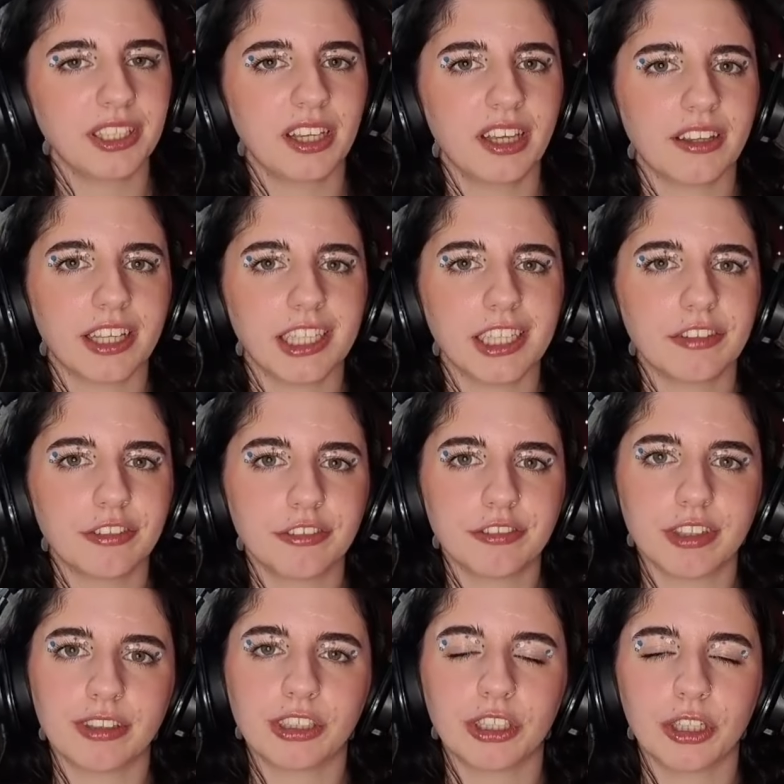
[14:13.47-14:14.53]
Yeah, they never
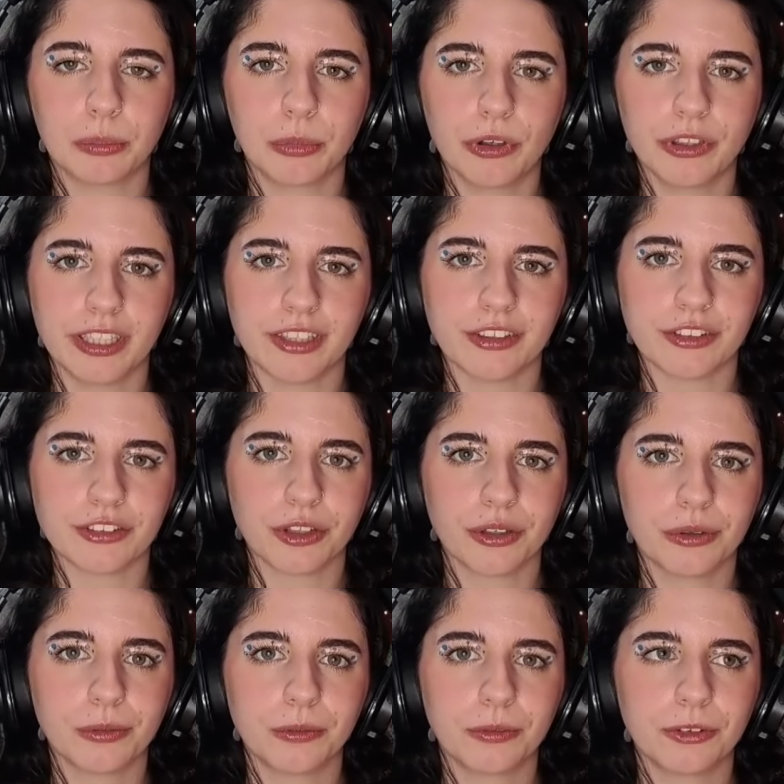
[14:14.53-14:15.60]
found her body,
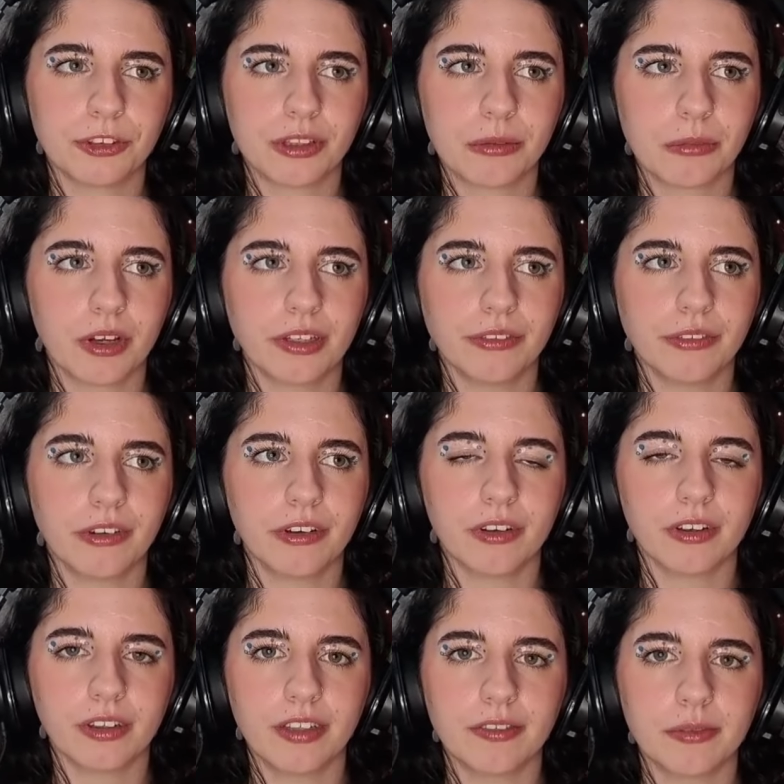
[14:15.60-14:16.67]
so she might not
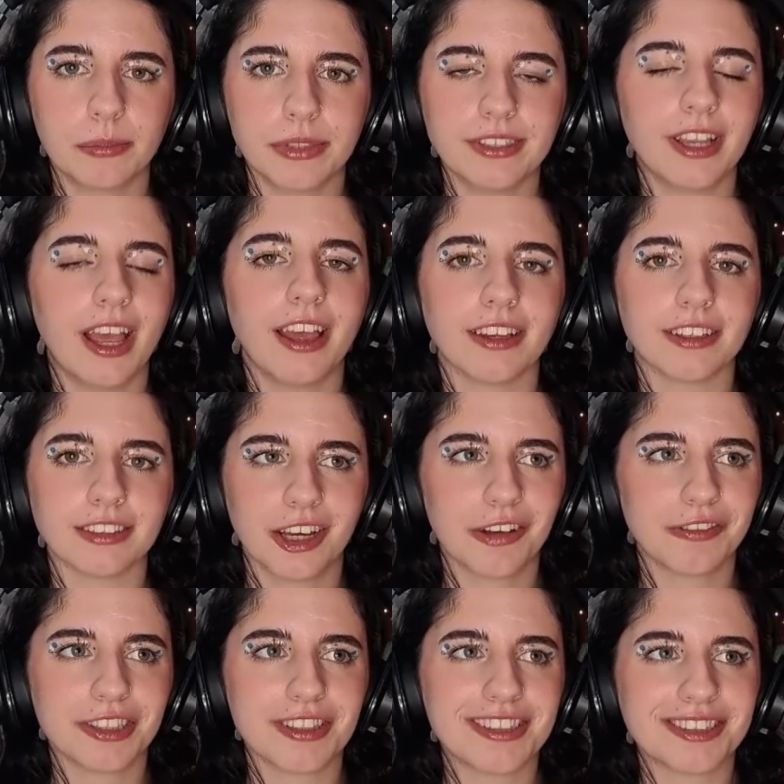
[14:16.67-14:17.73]
even be dead
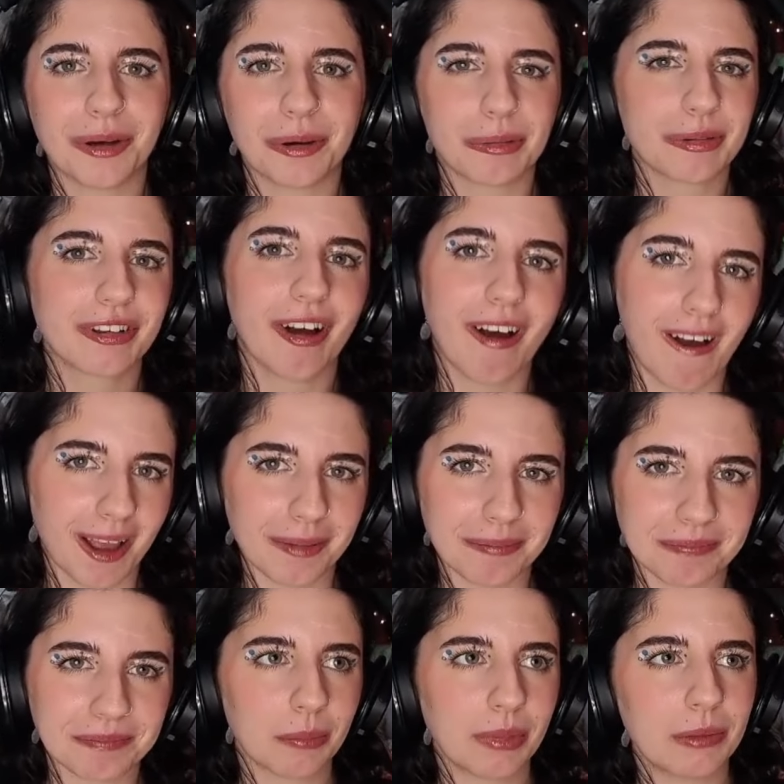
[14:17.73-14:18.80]
after this whole
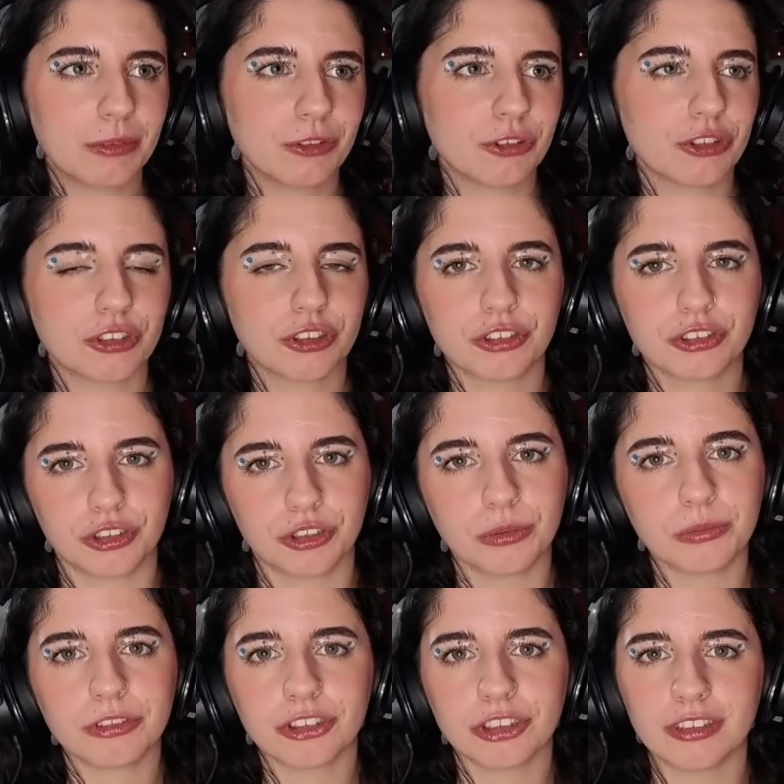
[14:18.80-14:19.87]
time. People just
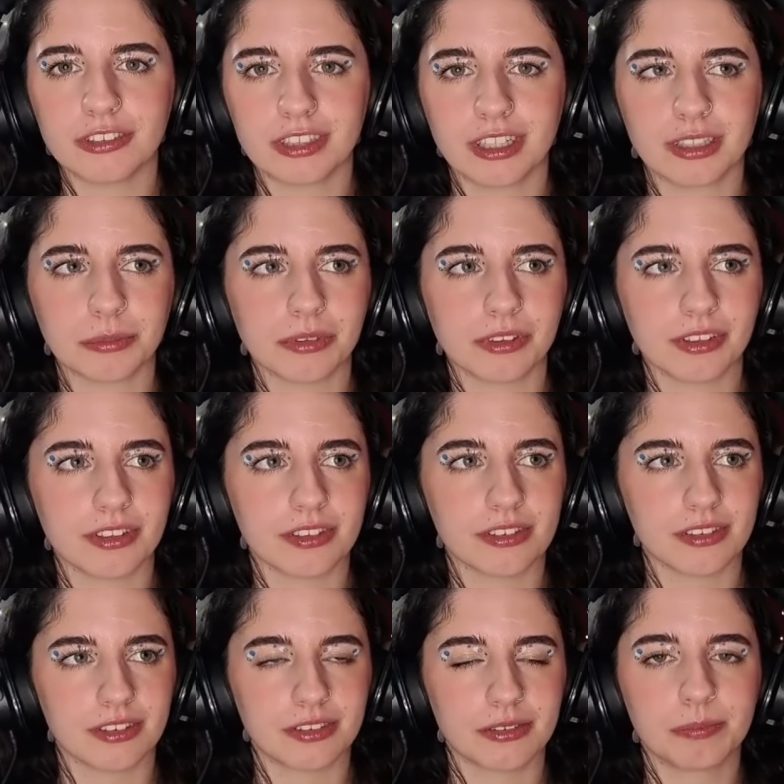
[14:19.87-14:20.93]
assume she's dead because
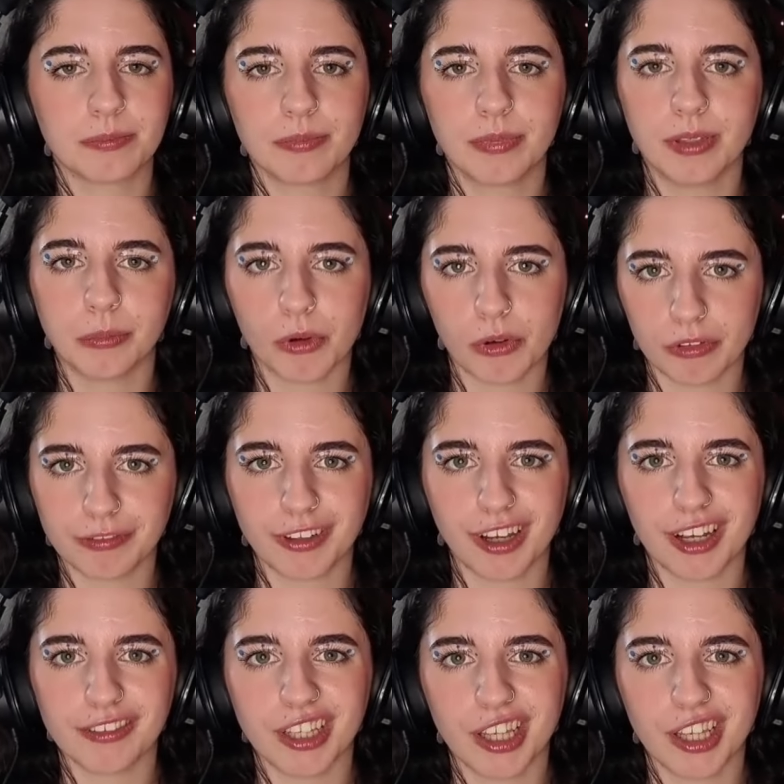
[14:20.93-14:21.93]
it's been, what, five